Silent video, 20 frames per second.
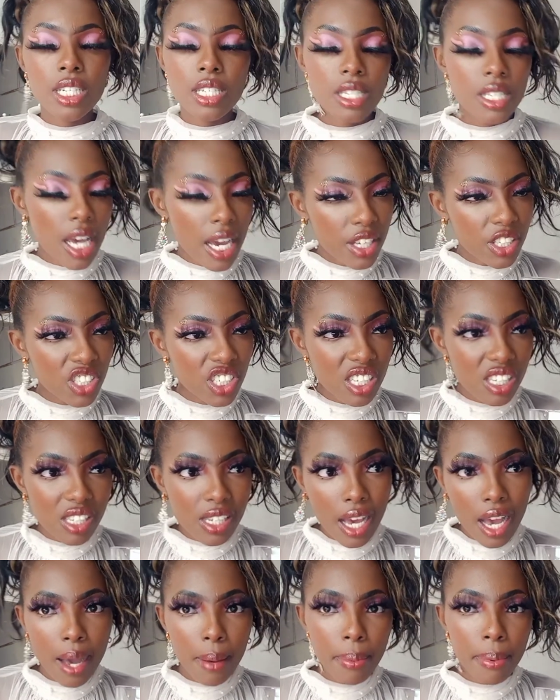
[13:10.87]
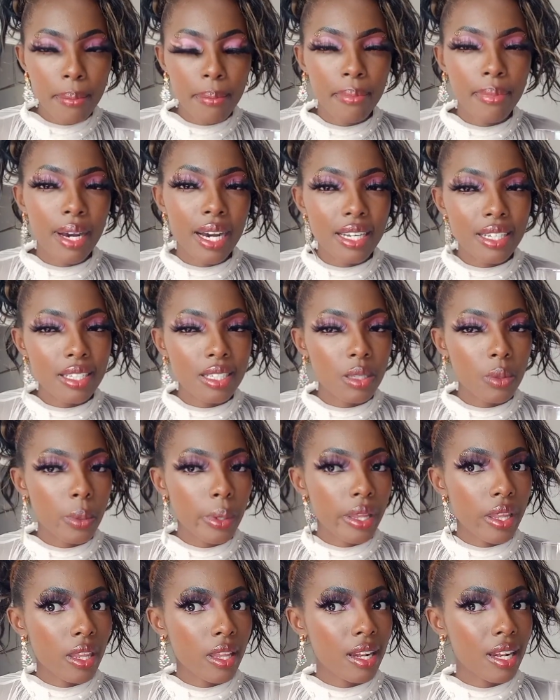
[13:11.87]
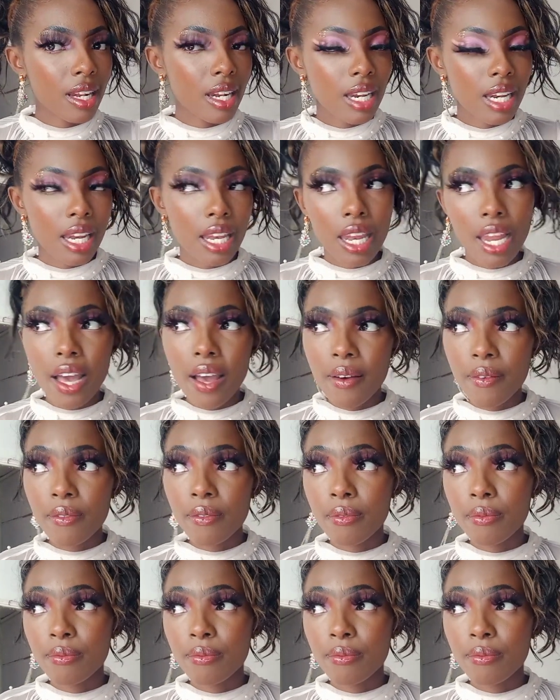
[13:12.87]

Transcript: touch is up, but with love,